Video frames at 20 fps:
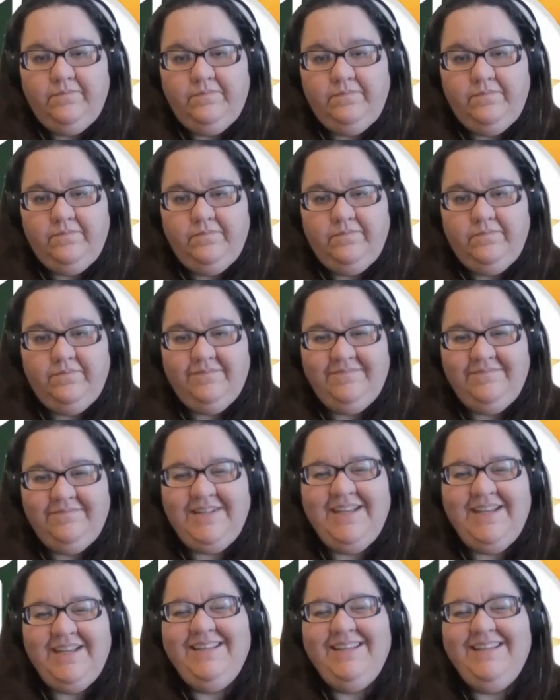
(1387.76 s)

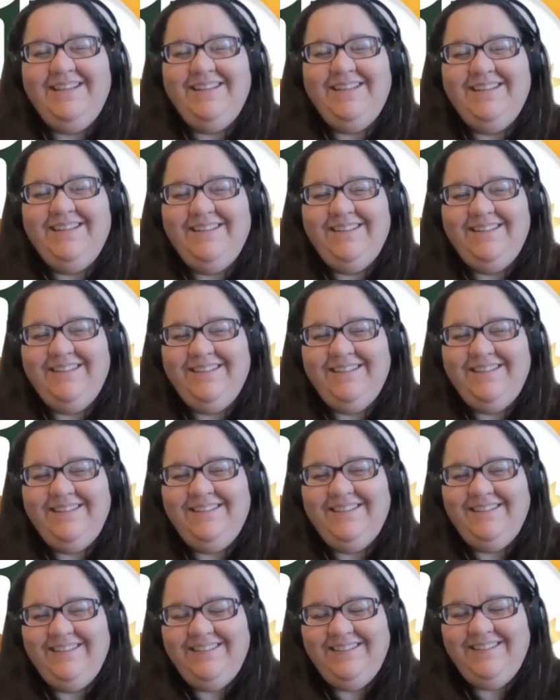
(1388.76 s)

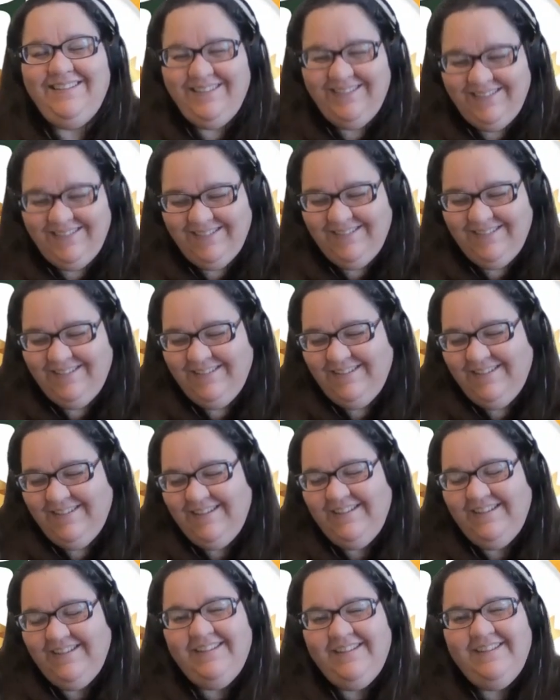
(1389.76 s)

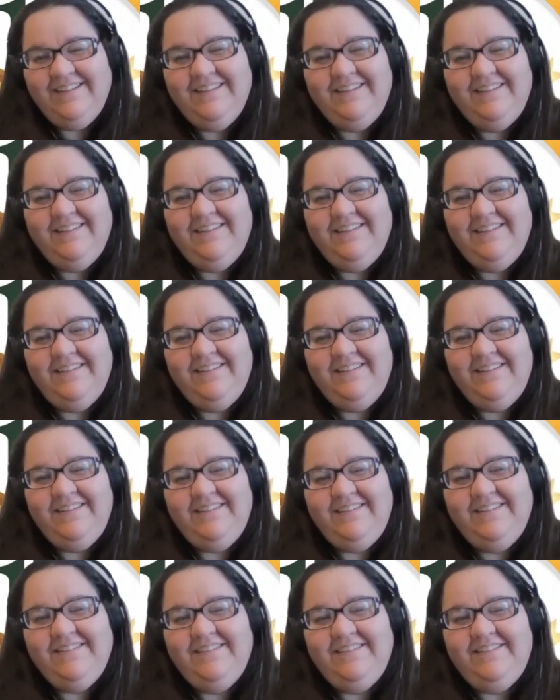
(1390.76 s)

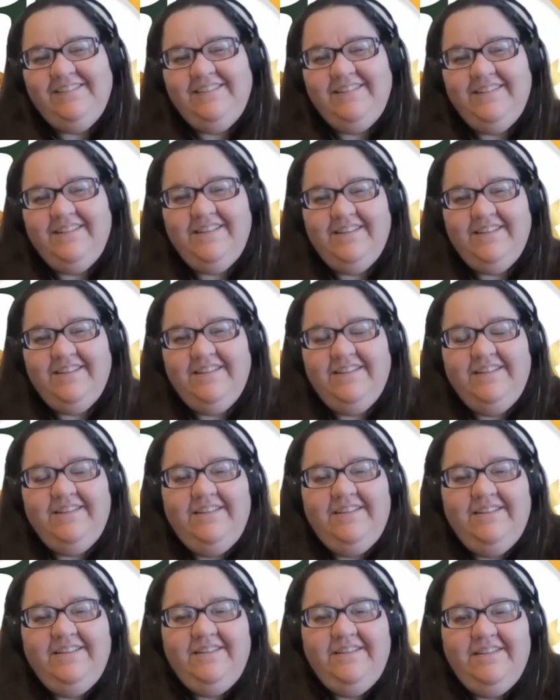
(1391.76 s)

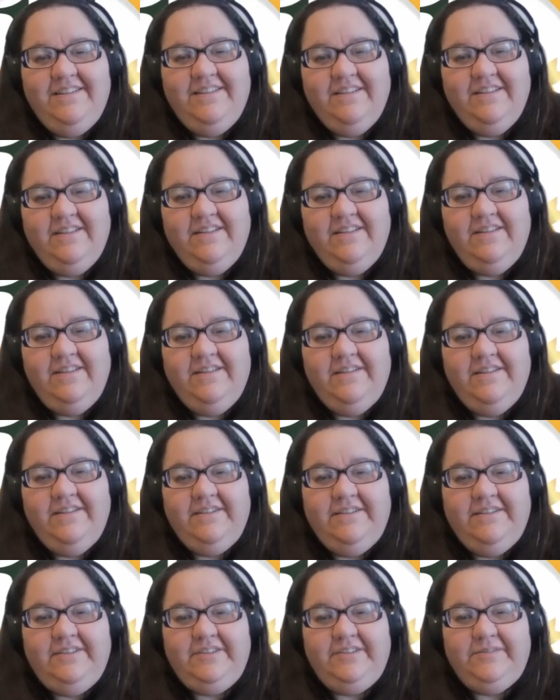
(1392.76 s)

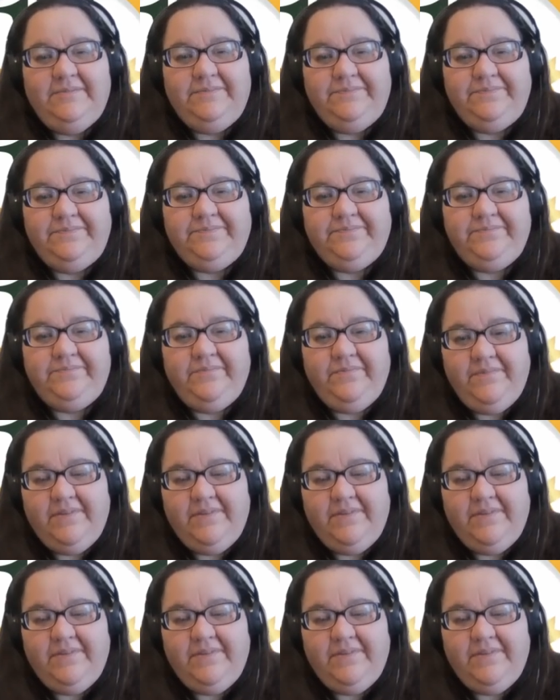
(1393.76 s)
[no speech]